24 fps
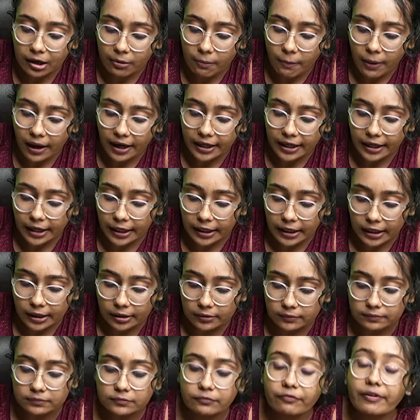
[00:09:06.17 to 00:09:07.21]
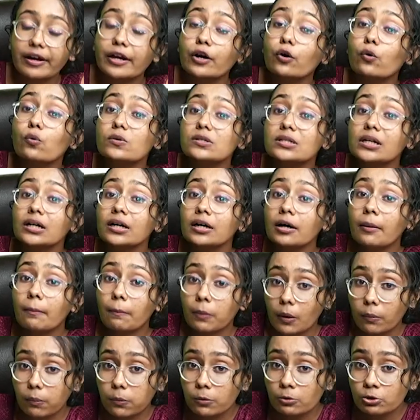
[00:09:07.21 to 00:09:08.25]
by A, where rho is a
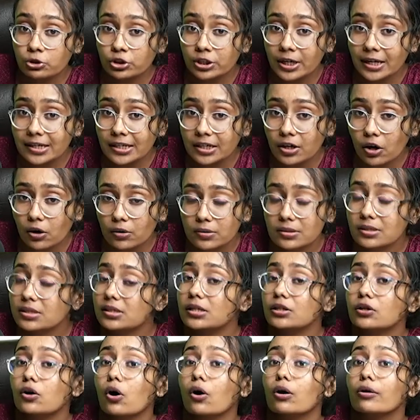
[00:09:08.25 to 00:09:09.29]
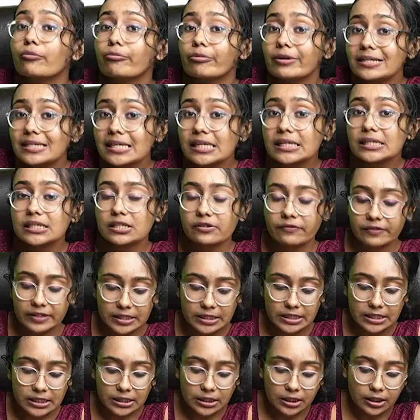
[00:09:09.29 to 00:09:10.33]
proportionality constant called
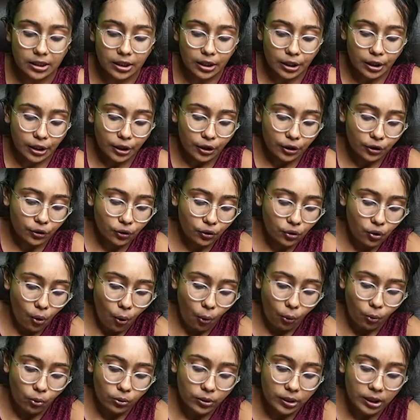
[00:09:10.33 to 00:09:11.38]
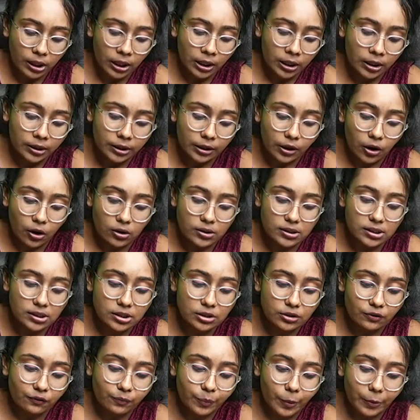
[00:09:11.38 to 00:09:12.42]
resistivity. Rho, the constant
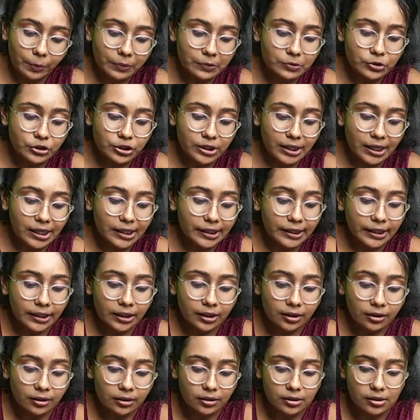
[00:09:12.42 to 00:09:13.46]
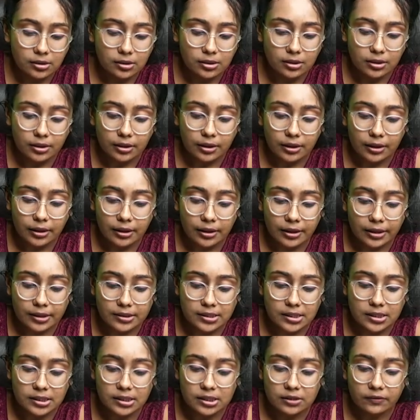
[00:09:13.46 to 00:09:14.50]
of proportionality,
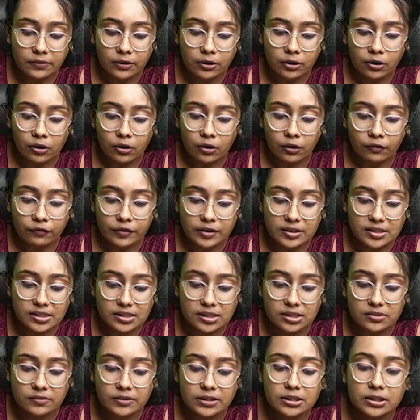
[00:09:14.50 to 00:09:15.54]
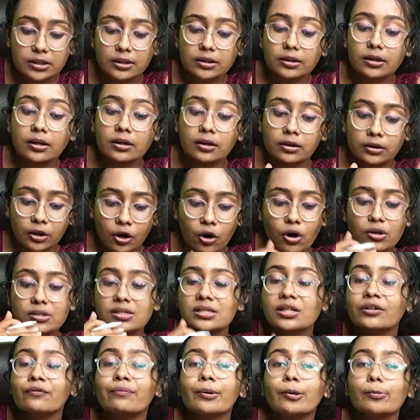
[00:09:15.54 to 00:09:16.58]
resistivity. The
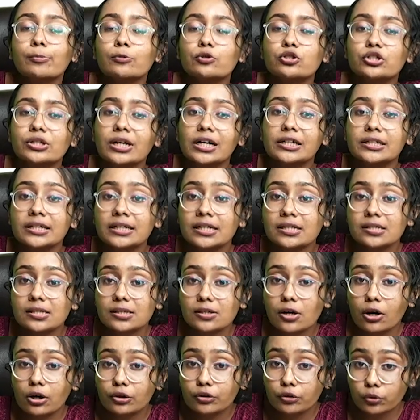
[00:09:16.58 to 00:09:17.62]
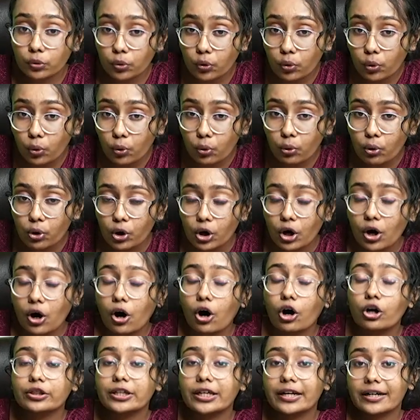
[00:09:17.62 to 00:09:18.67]
constant of proportionality is called rho,
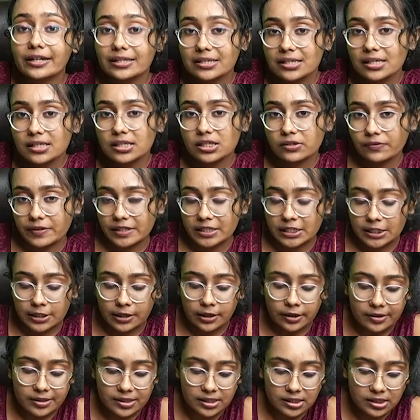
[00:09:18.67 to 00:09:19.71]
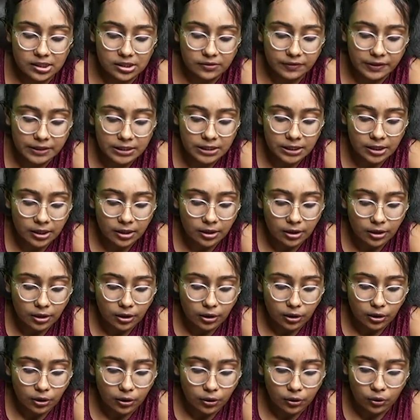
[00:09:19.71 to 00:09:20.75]
or the resistivity. Resistivity,
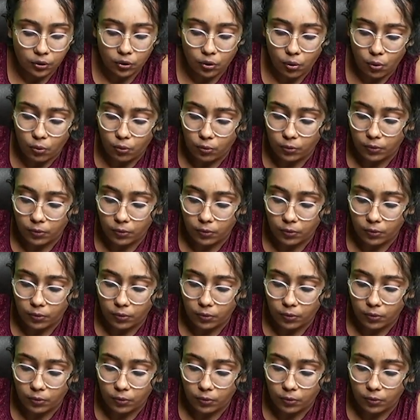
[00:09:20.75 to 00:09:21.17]
rho.